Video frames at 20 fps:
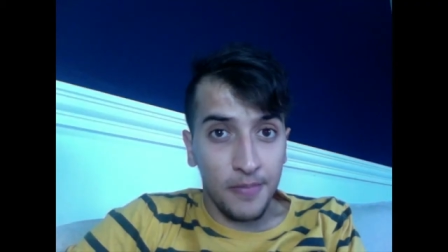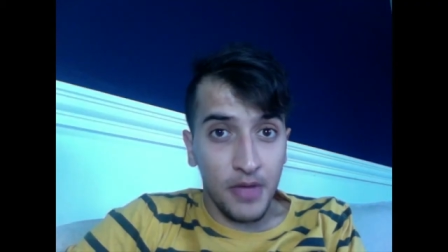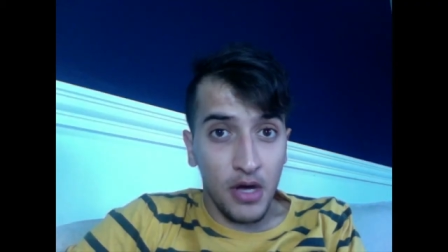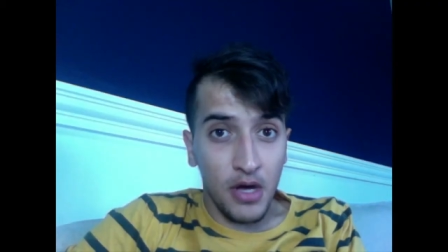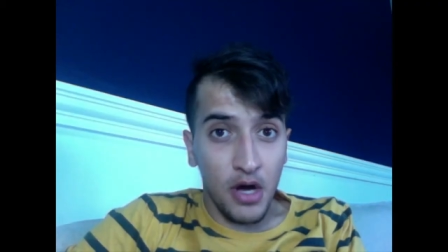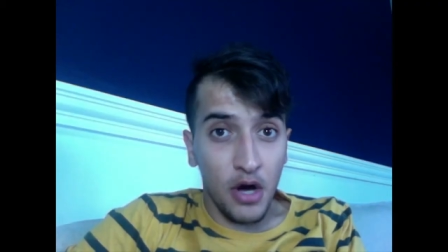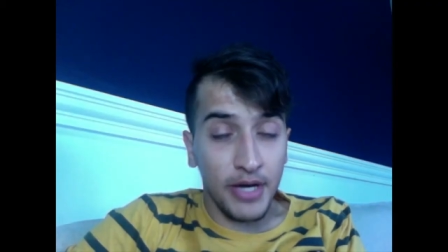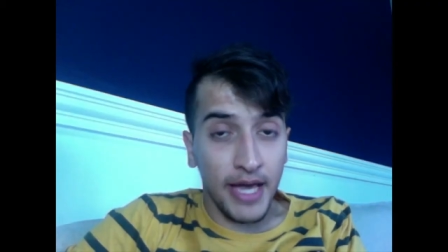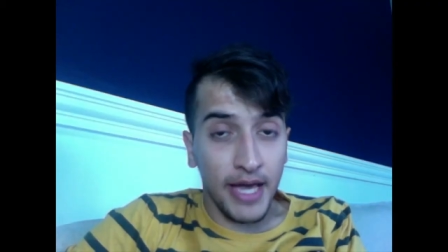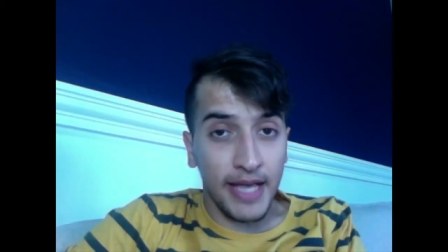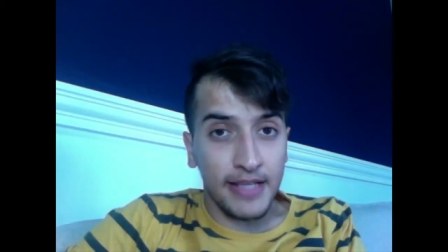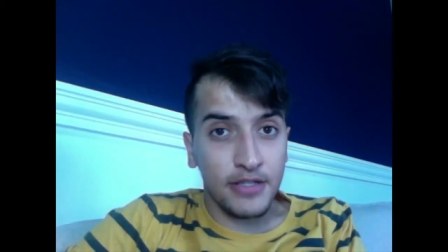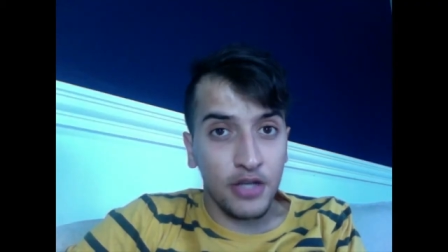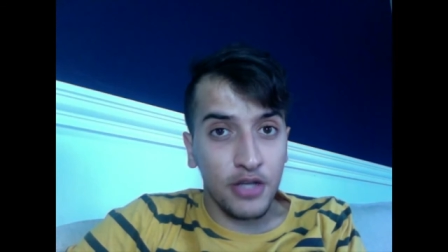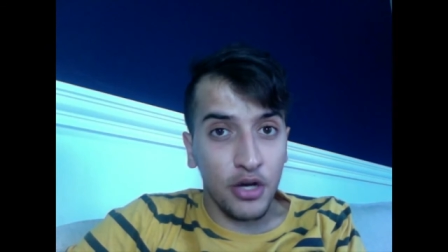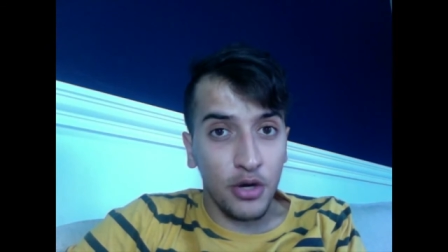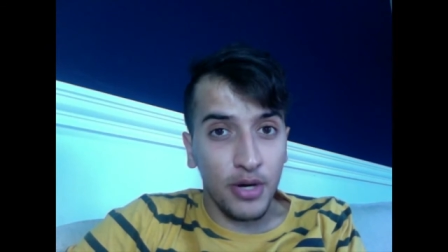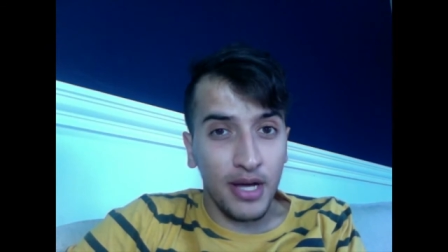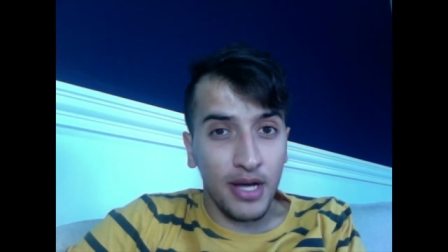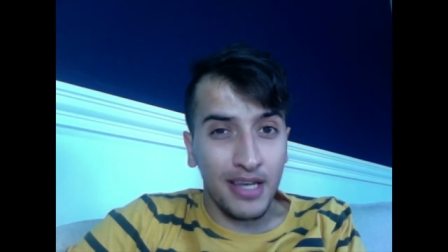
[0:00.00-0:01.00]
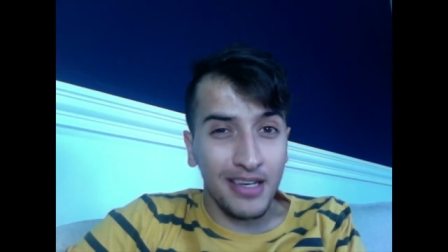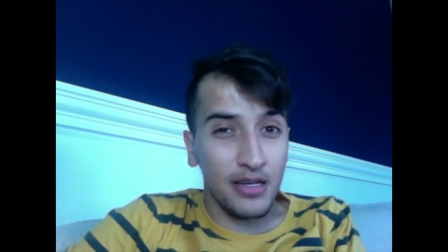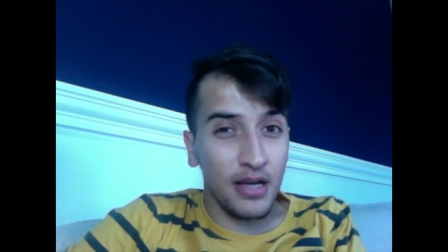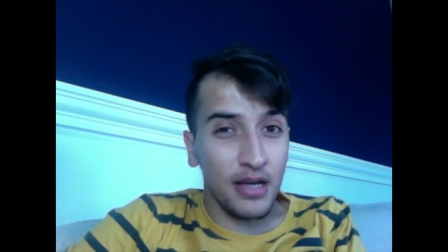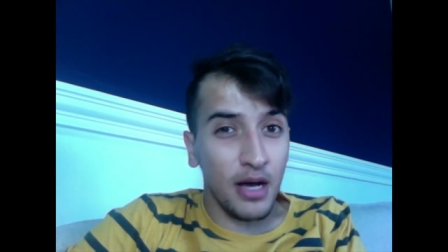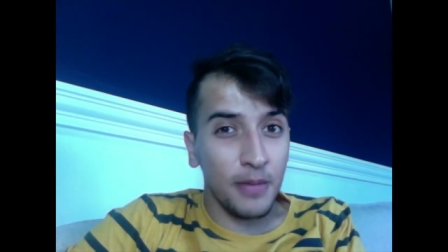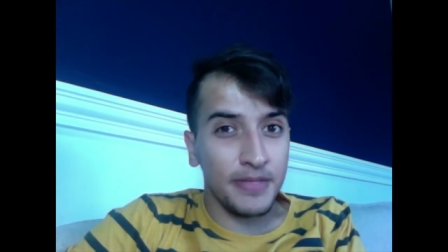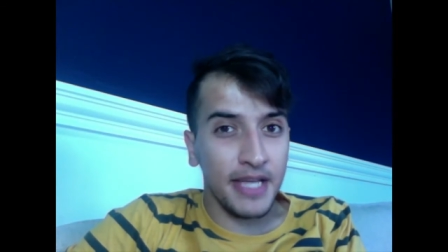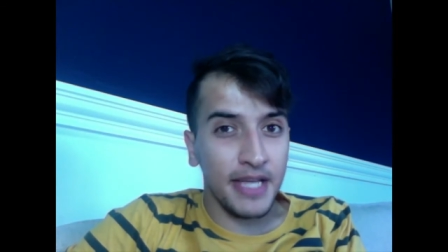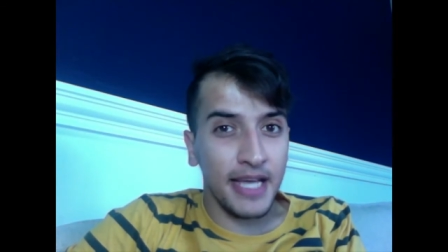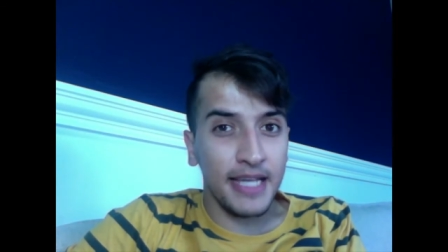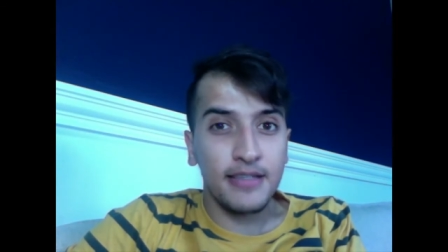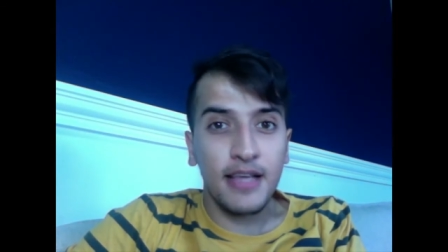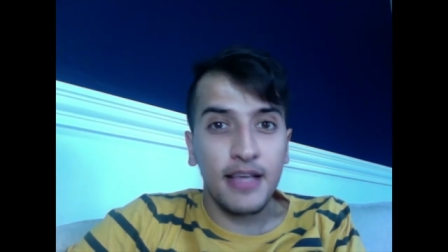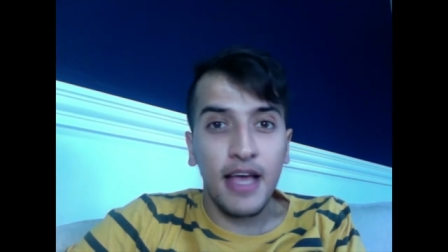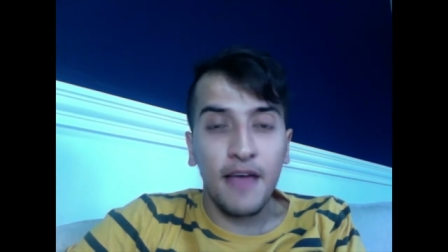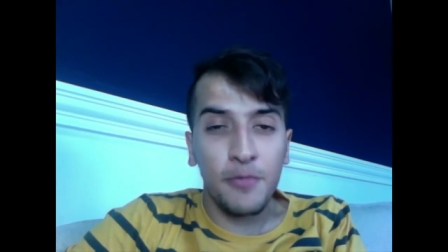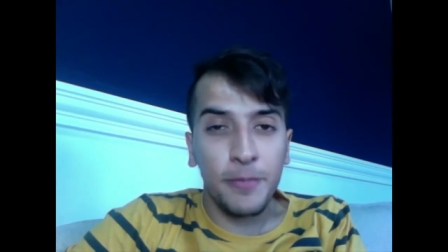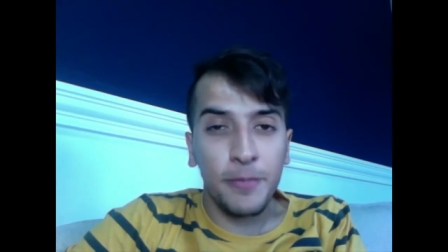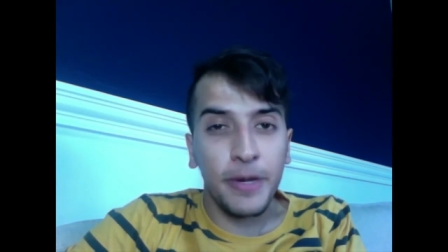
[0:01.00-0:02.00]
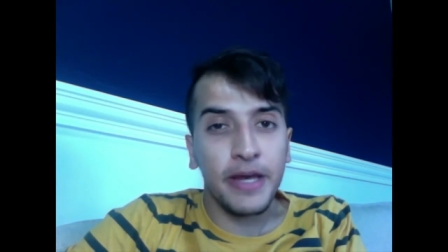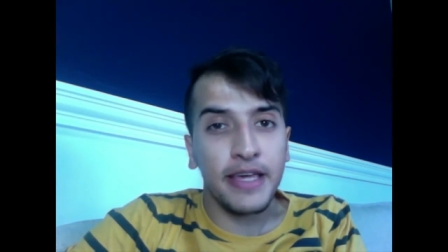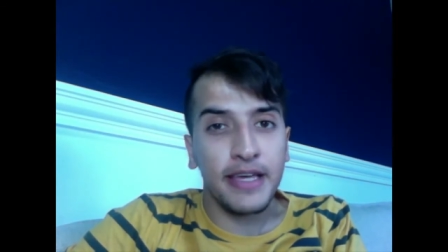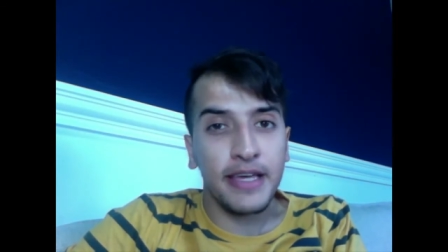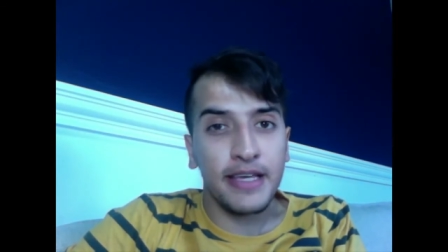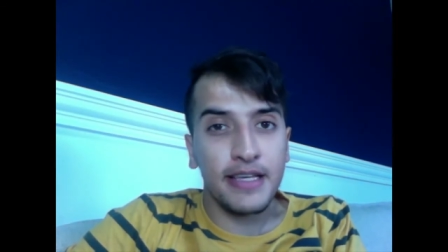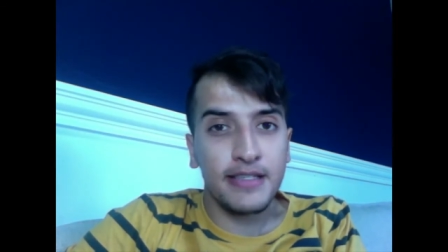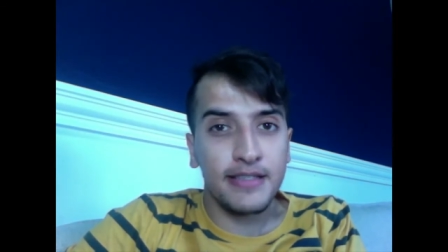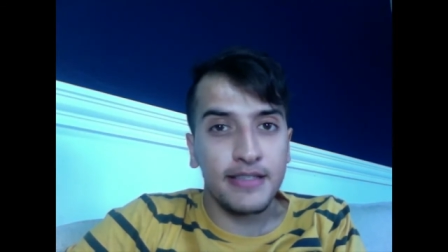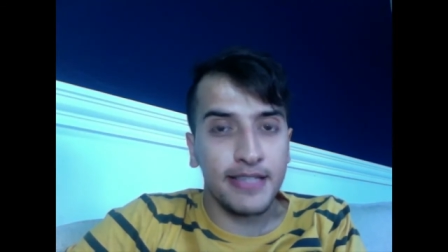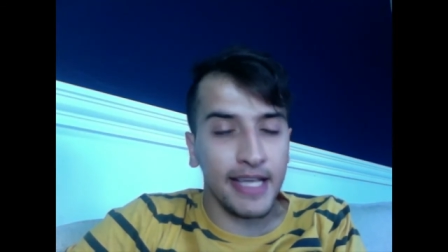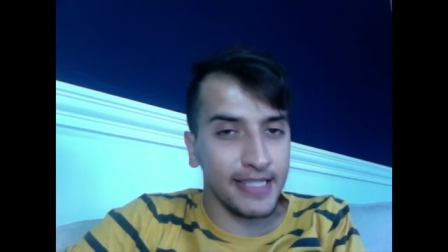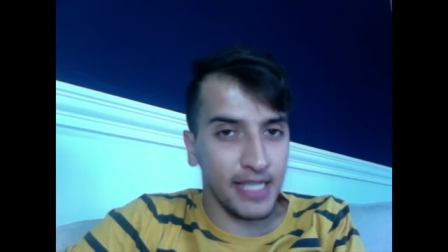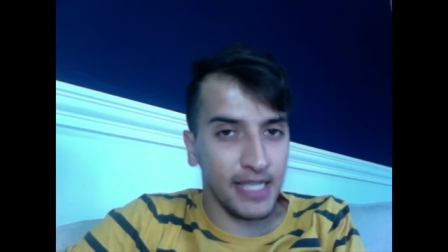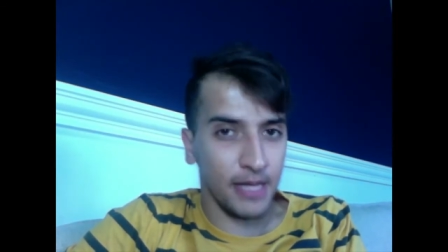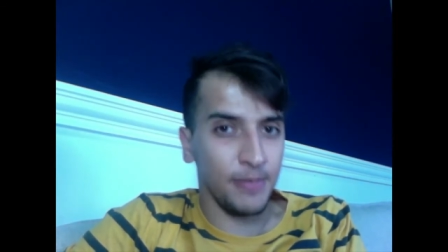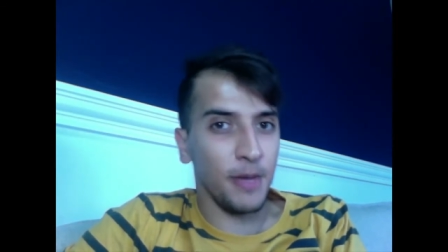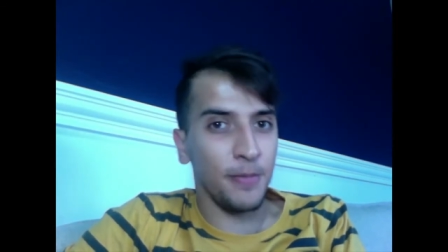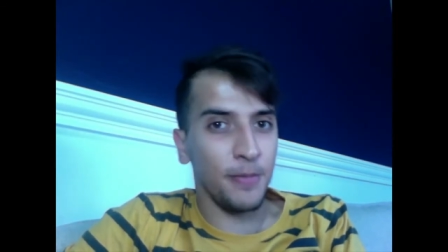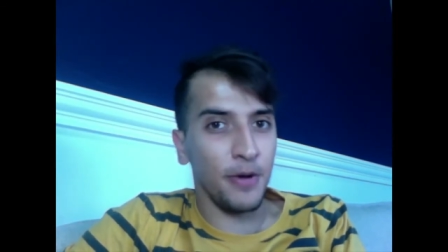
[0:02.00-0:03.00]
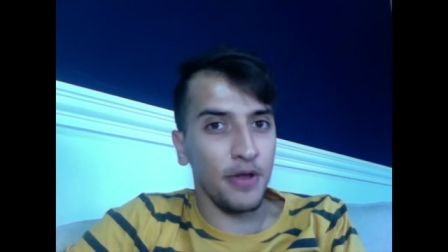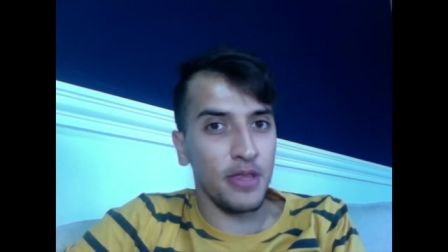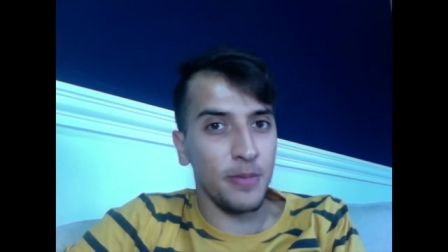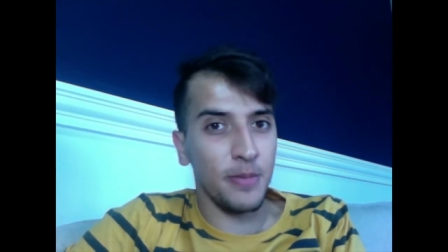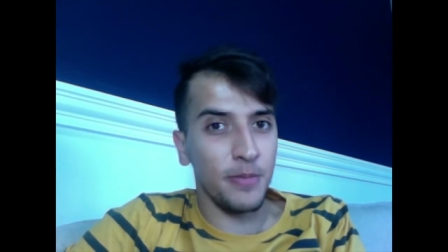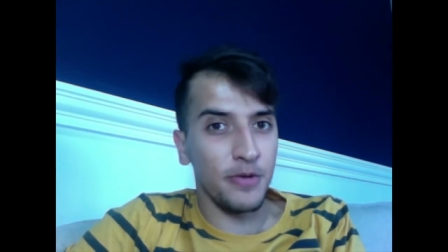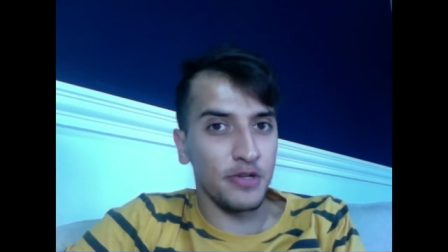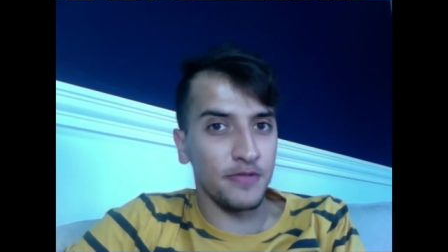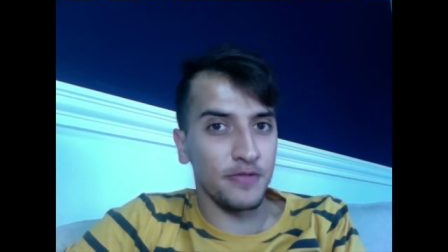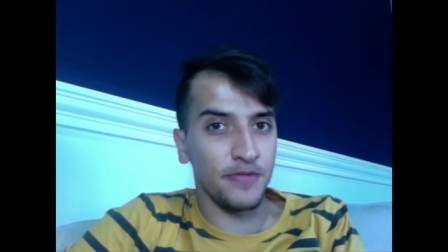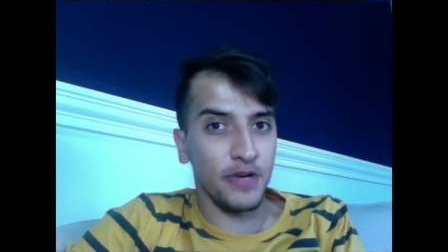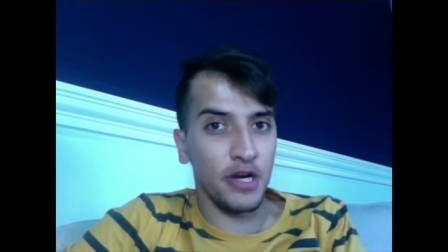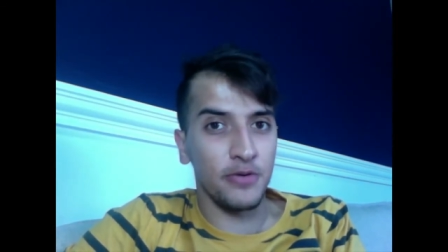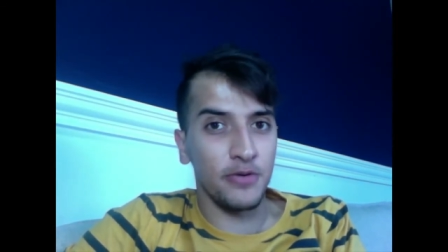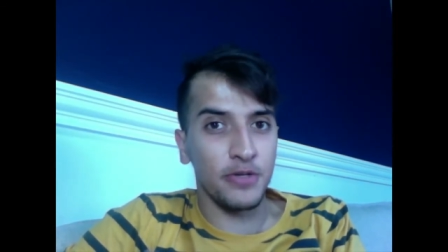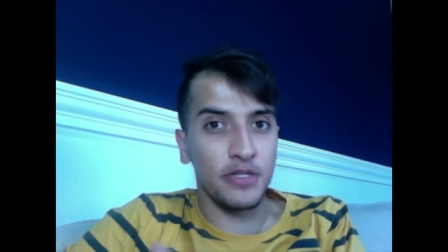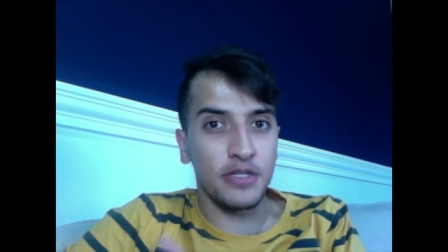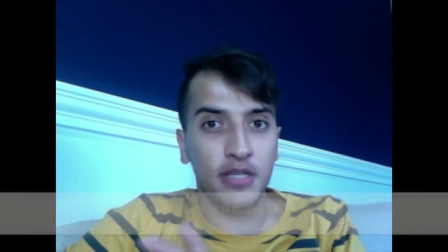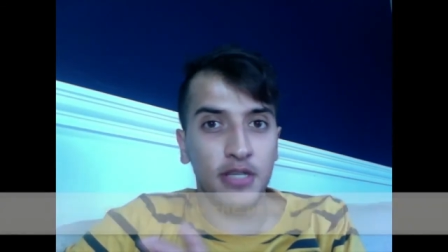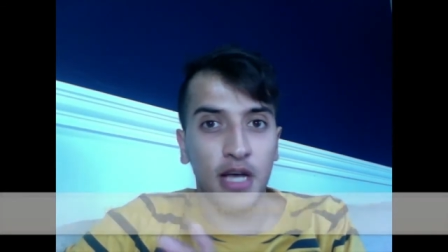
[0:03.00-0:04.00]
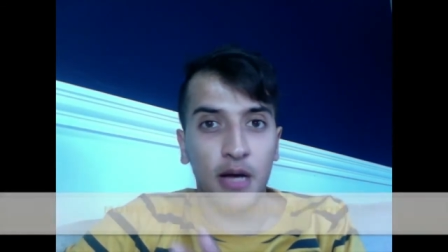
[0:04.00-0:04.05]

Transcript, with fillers: Okay, so a little update. Everybody is texting me about the MERS virus.